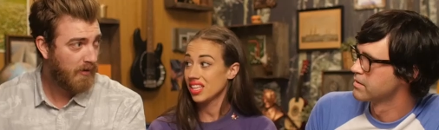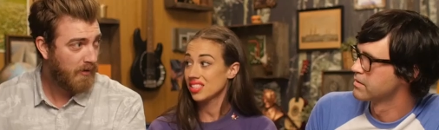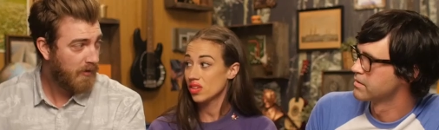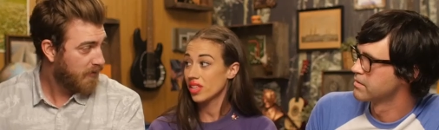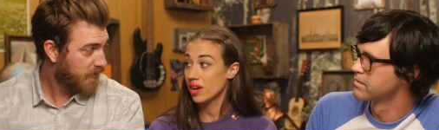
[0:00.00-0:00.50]
Speaker 1: think
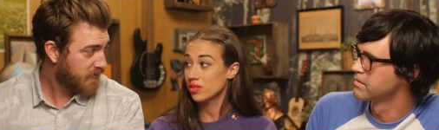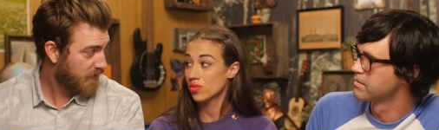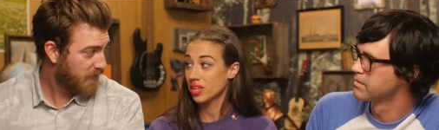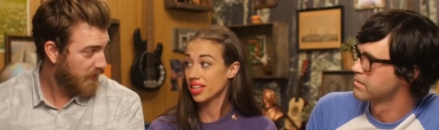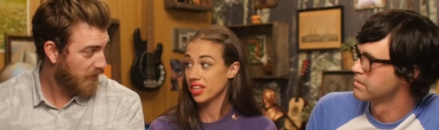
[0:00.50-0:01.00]
so. That don't was
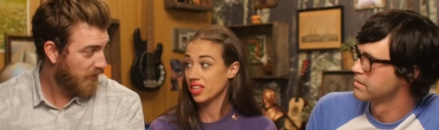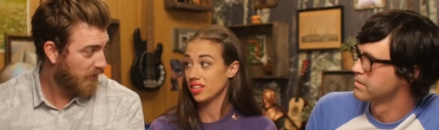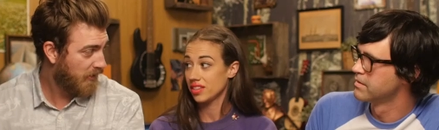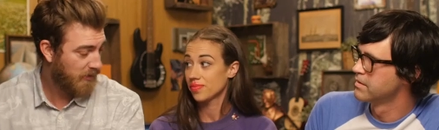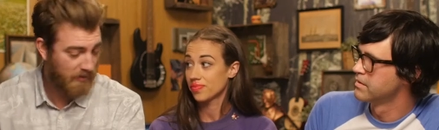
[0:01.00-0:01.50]
really think?
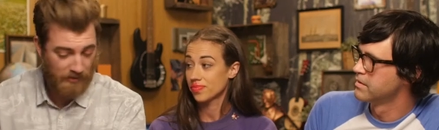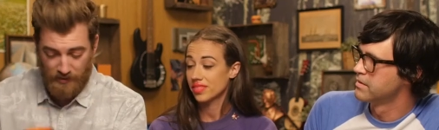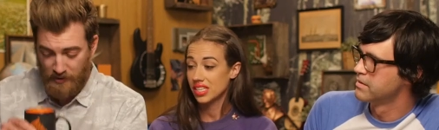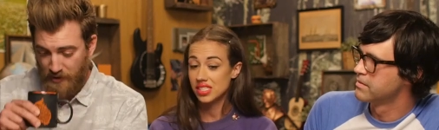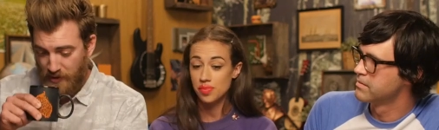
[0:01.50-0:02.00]
good.
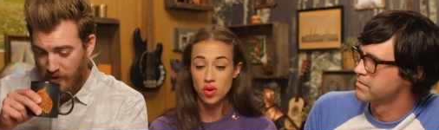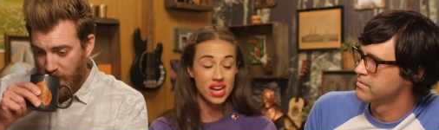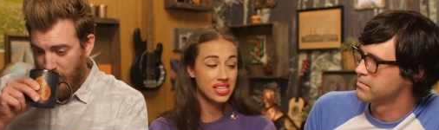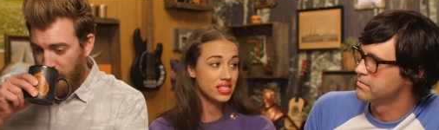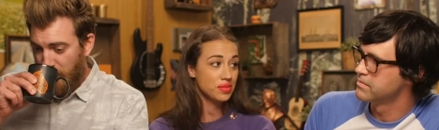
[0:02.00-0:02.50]
It
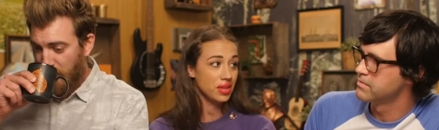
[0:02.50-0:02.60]
surprised